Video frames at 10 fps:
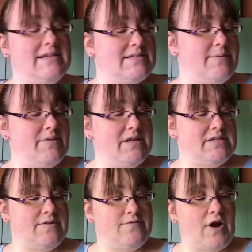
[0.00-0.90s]
it's something
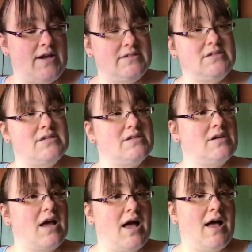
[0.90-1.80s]
different,
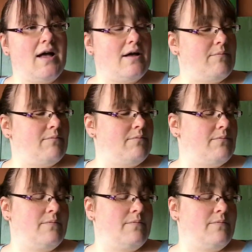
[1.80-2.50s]
and